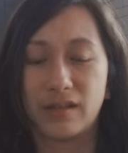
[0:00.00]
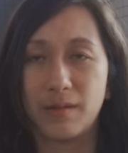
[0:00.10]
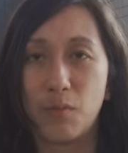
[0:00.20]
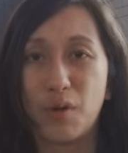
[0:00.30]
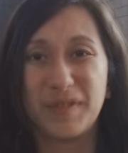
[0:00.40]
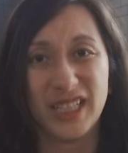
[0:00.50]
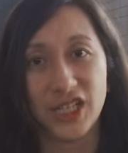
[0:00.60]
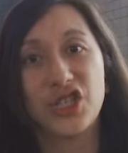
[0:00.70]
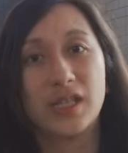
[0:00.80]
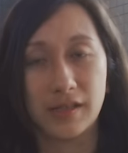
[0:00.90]
the more
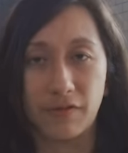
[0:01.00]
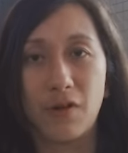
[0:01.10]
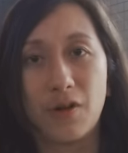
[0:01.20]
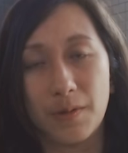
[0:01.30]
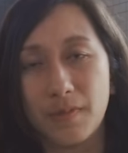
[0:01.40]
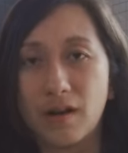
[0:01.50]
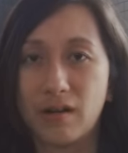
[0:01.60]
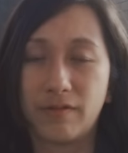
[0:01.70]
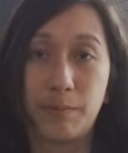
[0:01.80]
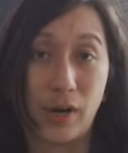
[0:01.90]
malicious form
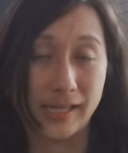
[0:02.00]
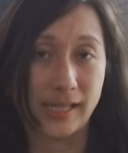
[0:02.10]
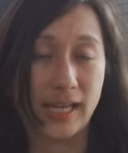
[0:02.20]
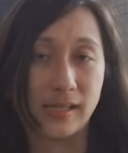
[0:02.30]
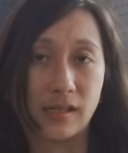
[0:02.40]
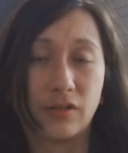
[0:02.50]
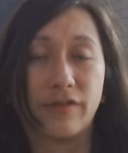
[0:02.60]
of breast cancer and